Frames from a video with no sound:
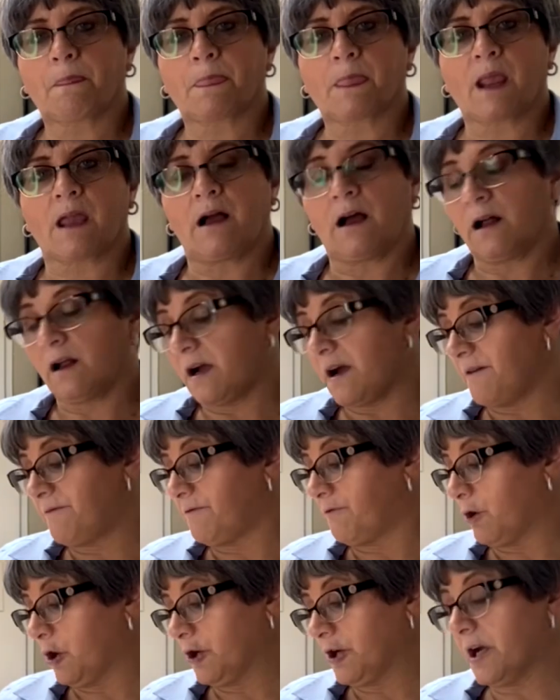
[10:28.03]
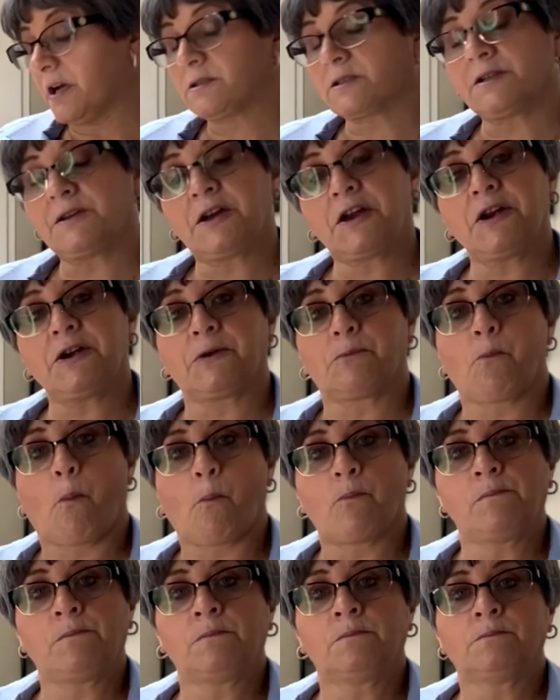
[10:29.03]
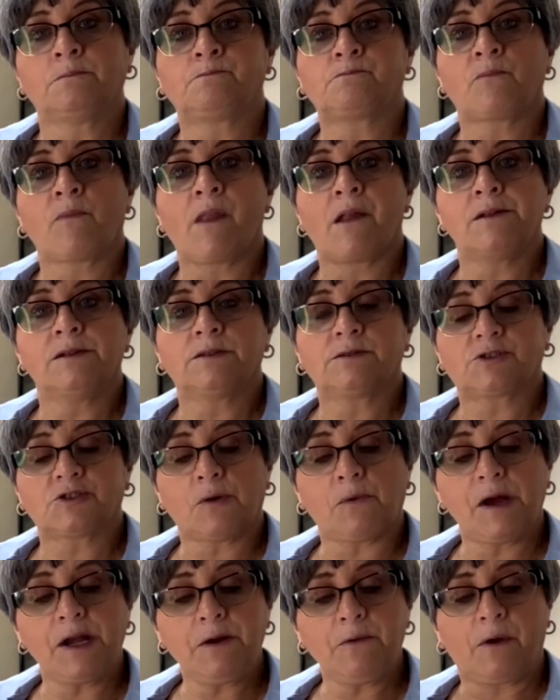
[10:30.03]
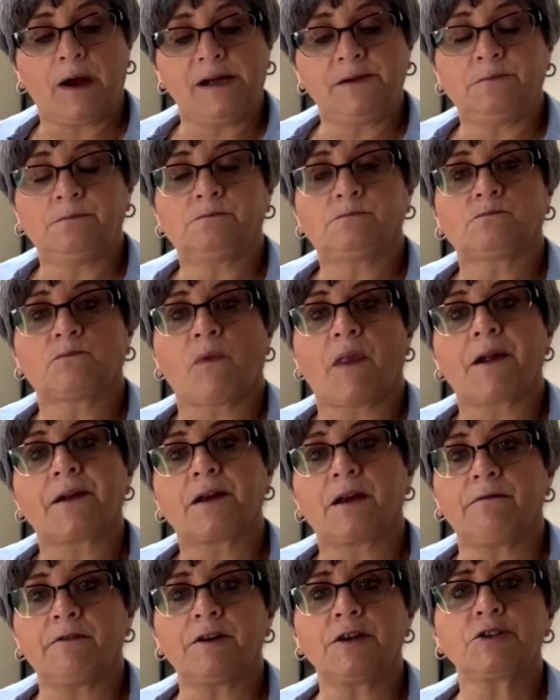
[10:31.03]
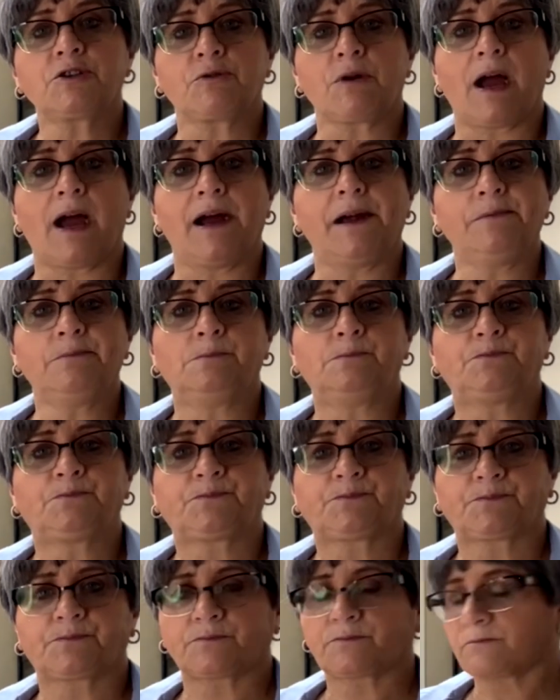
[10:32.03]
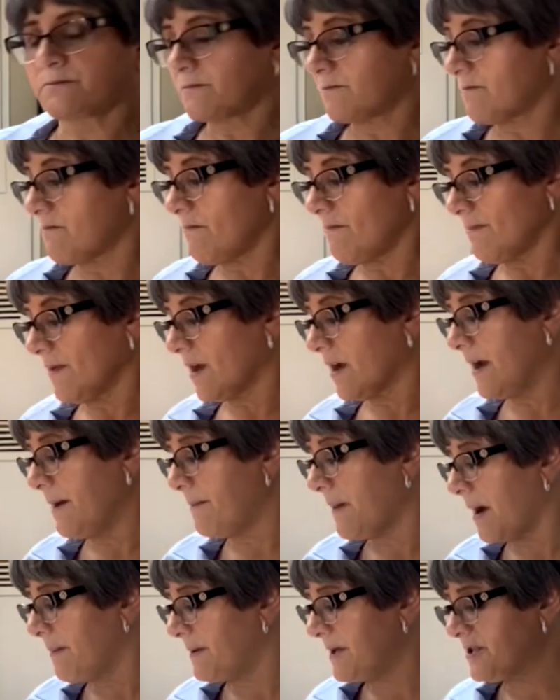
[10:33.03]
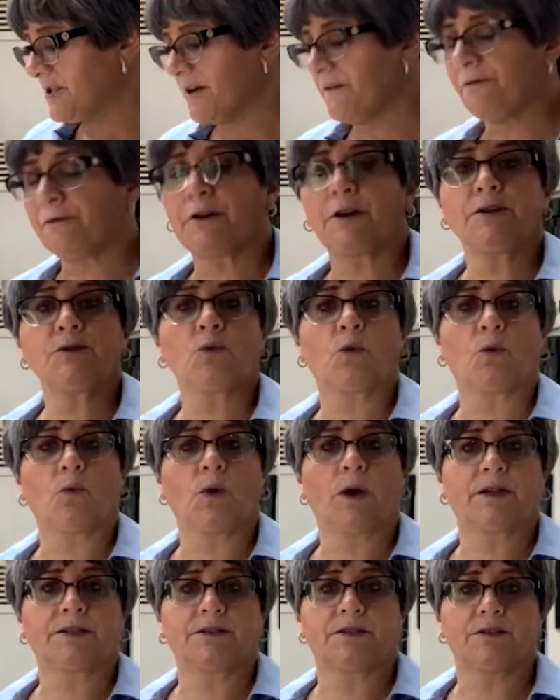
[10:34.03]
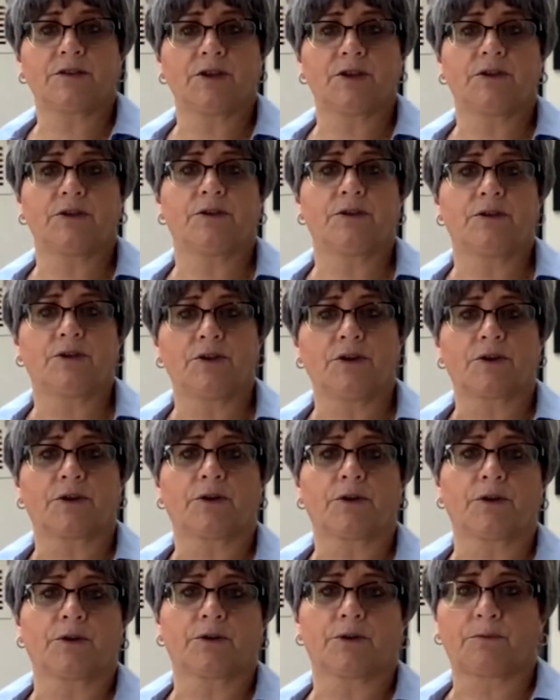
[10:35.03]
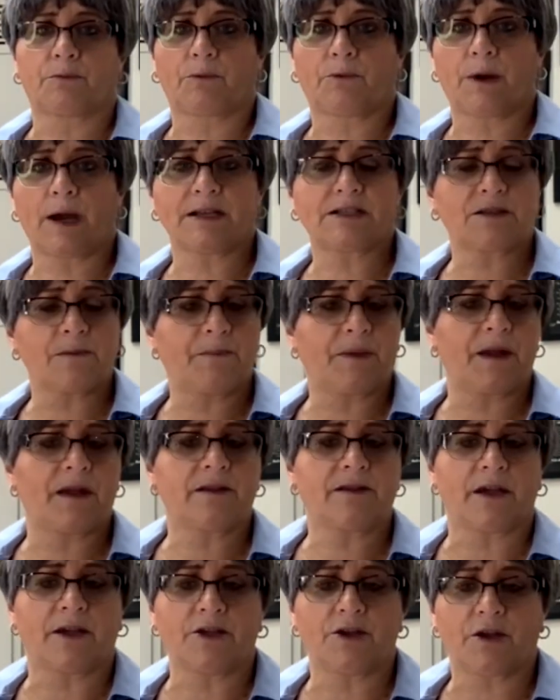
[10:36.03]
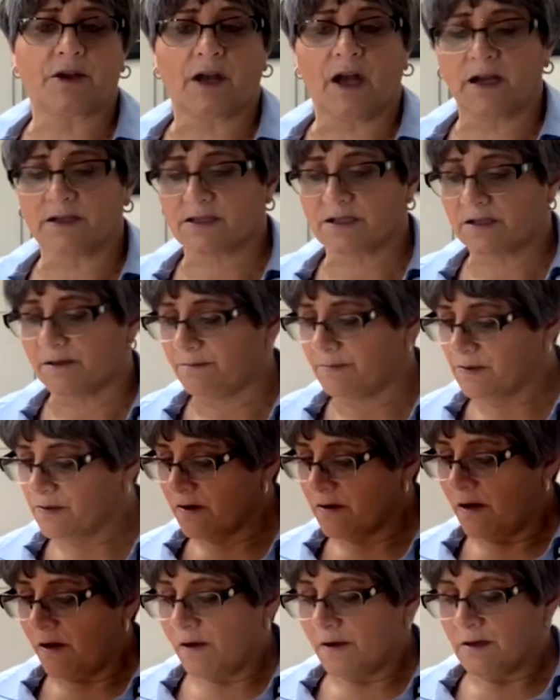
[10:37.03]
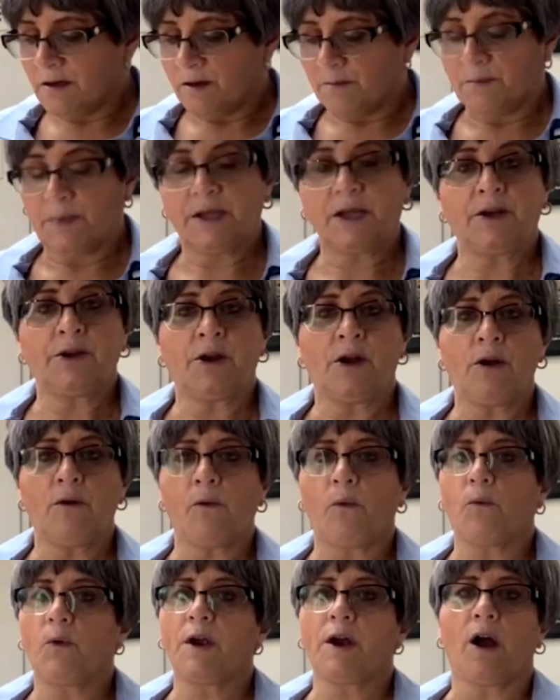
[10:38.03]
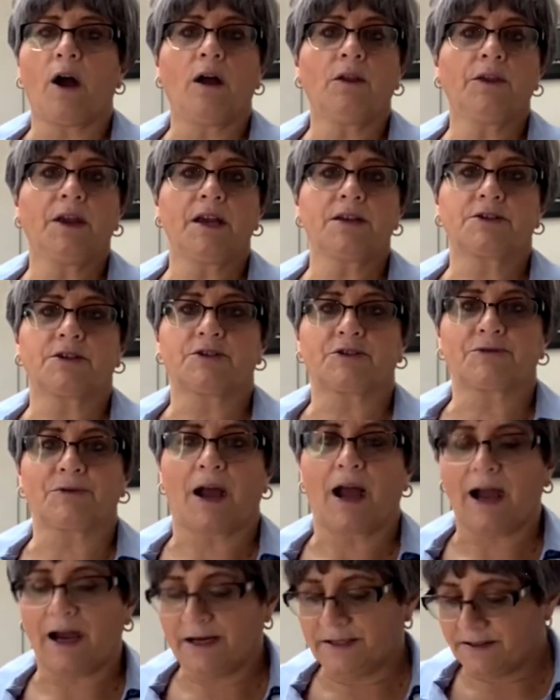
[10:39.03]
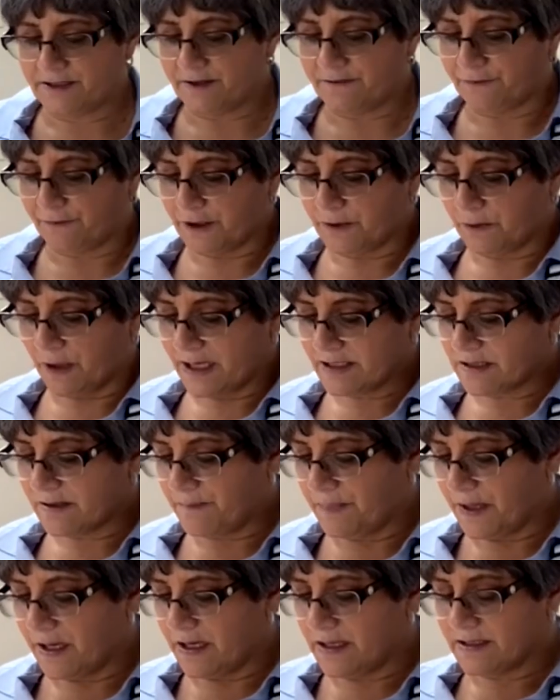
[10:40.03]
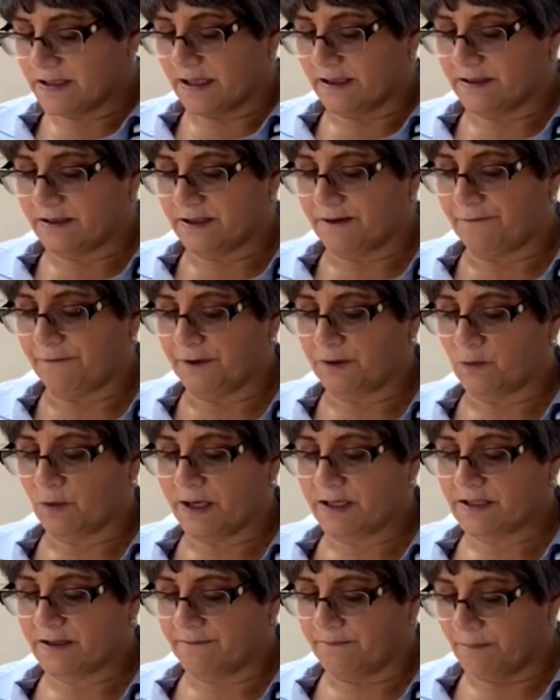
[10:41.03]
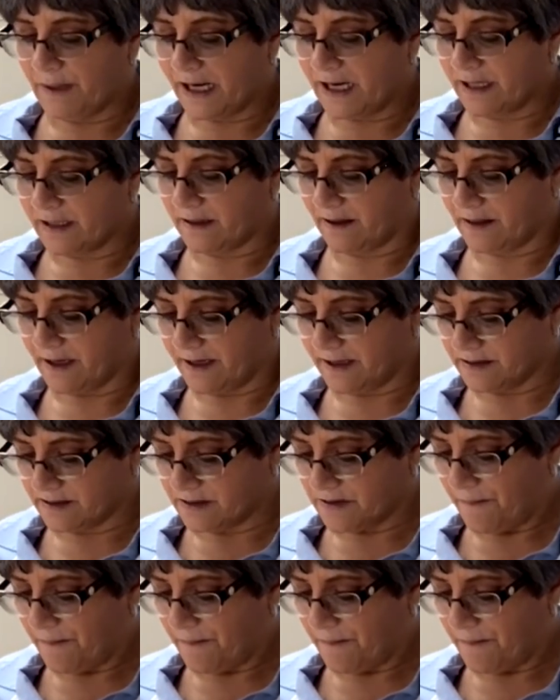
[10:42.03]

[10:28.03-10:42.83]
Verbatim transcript: I'll have four dozen here. So anyway, give it a try. It might be different with what your recipe that you custom, but you know, we all need to try different recipes and different ways of making things.